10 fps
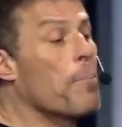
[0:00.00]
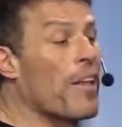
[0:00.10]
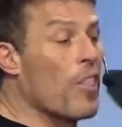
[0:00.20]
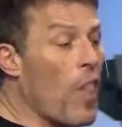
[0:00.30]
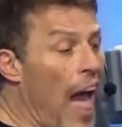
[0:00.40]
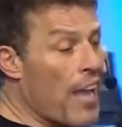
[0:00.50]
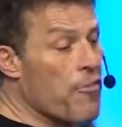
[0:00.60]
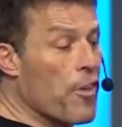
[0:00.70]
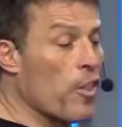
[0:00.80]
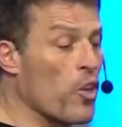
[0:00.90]
But
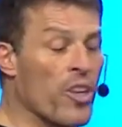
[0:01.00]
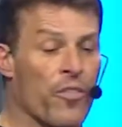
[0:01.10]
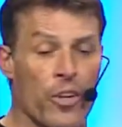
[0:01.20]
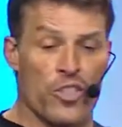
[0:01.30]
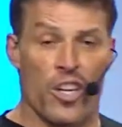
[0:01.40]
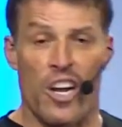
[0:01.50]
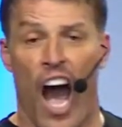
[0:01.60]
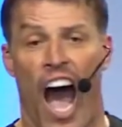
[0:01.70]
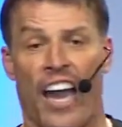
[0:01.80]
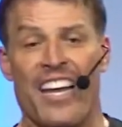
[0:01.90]
life, the universe, or
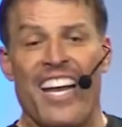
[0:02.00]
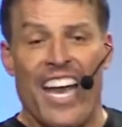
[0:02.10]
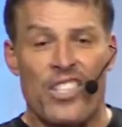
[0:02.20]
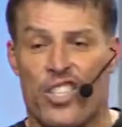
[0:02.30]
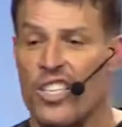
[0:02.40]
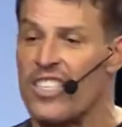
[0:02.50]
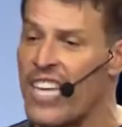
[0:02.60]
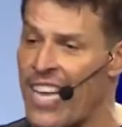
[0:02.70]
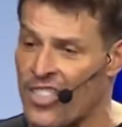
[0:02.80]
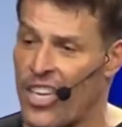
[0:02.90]
God is just
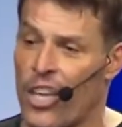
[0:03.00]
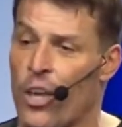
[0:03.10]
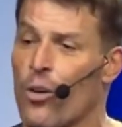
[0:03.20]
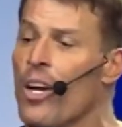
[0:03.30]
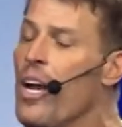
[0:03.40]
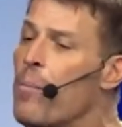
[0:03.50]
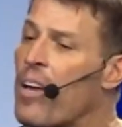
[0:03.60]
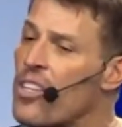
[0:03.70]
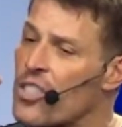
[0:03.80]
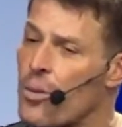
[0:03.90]
testing you
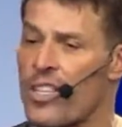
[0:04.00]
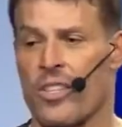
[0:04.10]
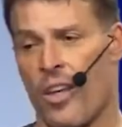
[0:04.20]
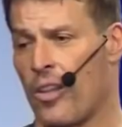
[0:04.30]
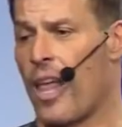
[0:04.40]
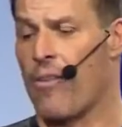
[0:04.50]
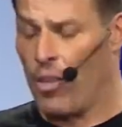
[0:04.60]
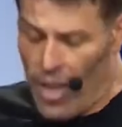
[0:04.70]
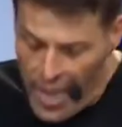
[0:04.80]
because there is another level.